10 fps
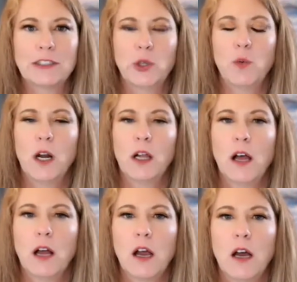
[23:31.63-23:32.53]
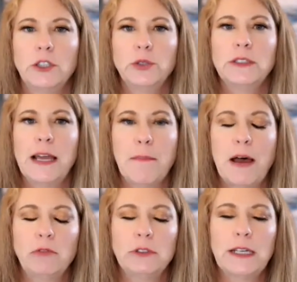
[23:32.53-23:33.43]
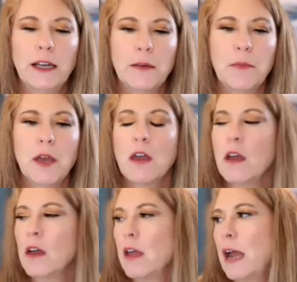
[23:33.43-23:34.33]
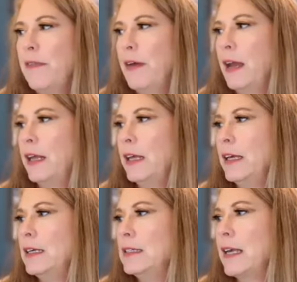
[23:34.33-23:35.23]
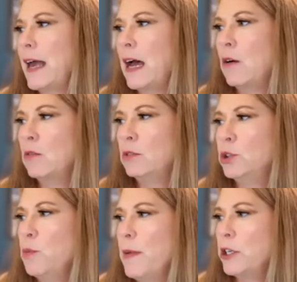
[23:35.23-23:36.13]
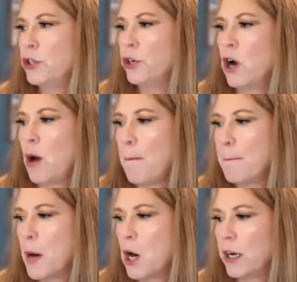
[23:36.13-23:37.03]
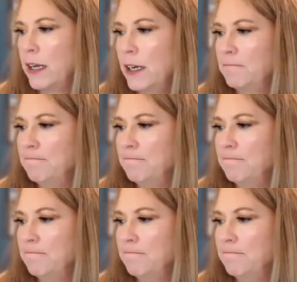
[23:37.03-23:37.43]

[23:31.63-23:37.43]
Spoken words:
So 1 o'clock on Tuesday Mountain Time, and that is how to measure marketing